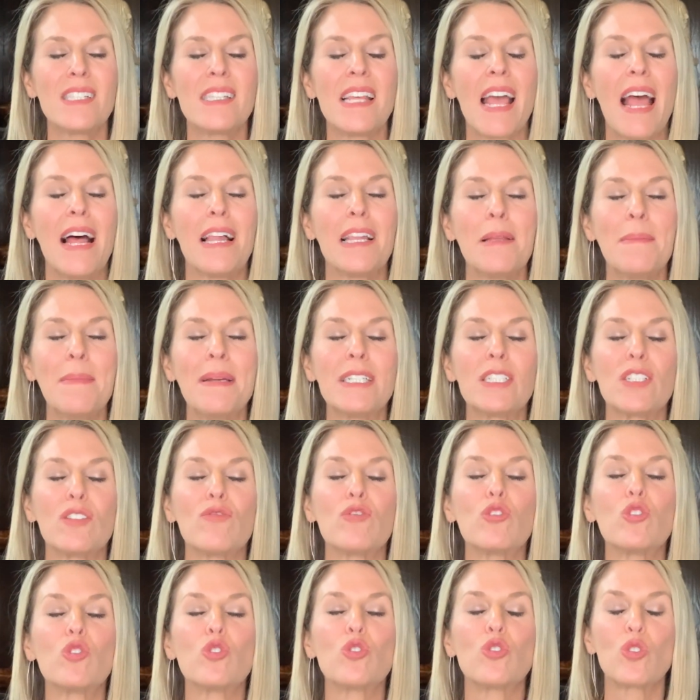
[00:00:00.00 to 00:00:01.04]
the element of
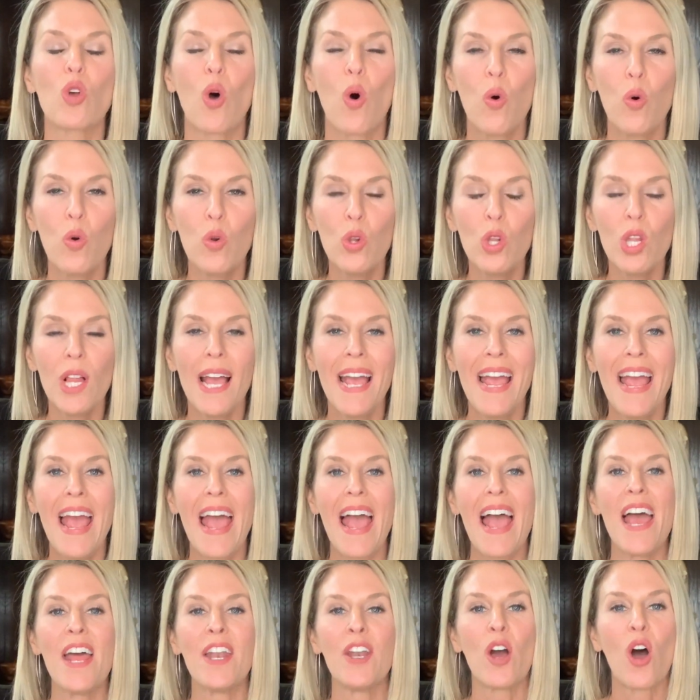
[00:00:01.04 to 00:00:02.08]
soul
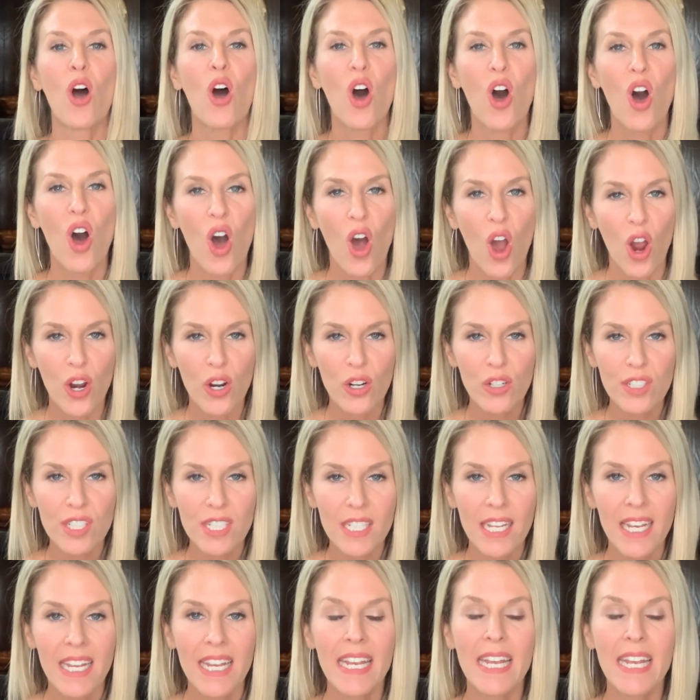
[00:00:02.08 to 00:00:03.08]
and heart